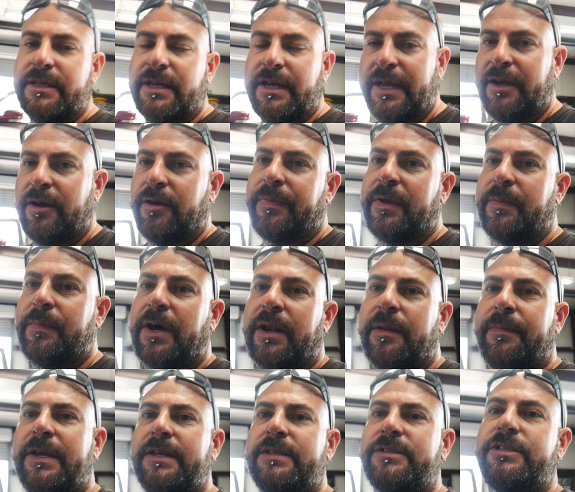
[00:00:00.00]
and ARP
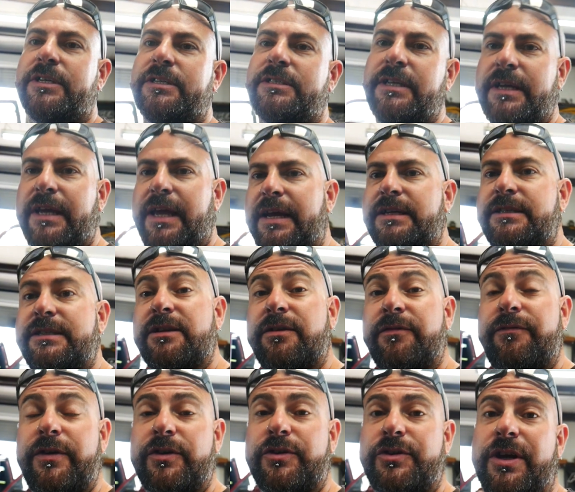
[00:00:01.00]
bottom end, just in case in the
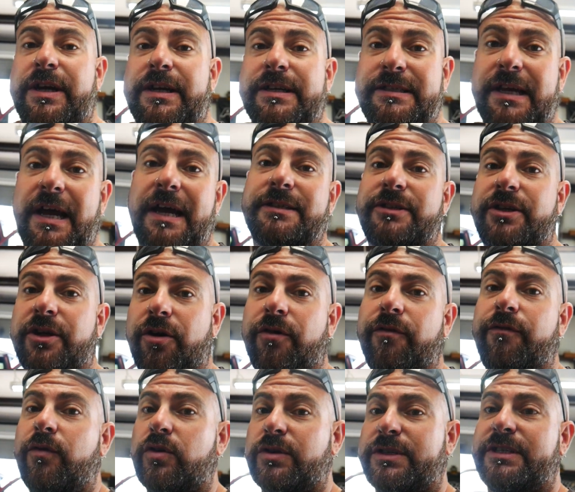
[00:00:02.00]
future he decides to go
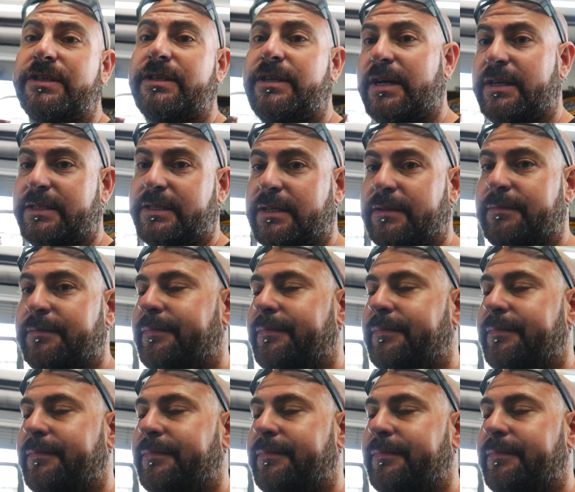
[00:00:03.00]
force inducted.